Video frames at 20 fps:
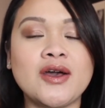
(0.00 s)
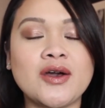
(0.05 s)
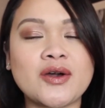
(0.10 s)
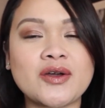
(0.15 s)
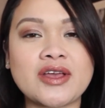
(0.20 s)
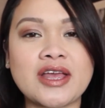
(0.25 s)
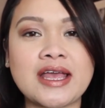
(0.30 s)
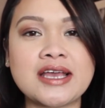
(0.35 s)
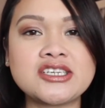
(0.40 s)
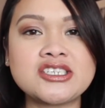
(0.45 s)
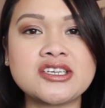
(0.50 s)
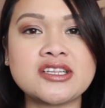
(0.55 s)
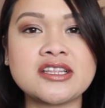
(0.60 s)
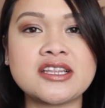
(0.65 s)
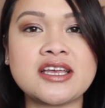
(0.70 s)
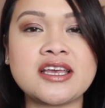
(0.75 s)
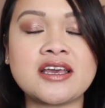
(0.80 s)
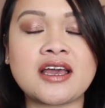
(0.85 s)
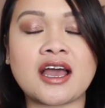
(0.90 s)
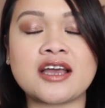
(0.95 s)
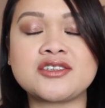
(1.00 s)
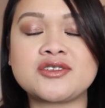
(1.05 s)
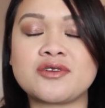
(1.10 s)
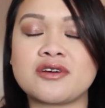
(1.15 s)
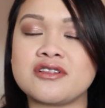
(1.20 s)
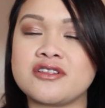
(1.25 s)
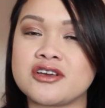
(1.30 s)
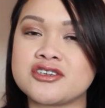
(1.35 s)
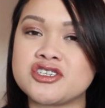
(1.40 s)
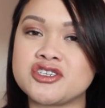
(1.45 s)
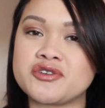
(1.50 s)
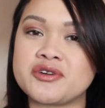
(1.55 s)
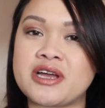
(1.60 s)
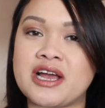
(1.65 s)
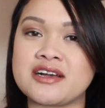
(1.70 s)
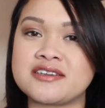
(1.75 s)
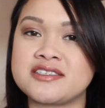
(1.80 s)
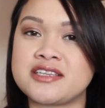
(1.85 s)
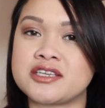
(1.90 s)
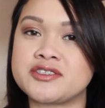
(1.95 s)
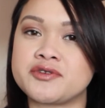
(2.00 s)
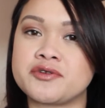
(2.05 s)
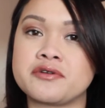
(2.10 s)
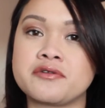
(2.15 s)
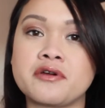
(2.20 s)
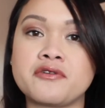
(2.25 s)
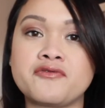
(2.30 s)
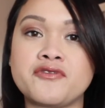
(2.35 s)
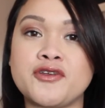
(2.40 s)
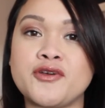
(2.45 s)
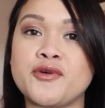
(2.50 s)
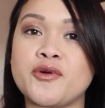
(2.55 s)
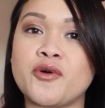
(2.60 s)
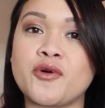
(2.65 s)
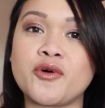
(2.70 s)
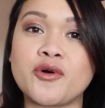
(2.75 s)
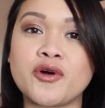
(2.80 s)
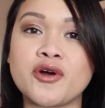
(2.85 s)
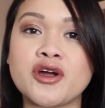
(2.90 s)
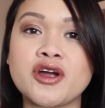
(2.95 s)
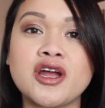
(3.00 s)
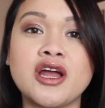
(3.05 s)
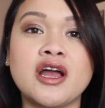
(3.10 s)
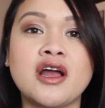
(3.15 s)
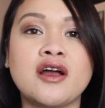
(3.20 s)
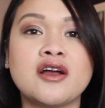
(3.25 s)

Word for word: Occasionally, I do a luxury accessory review or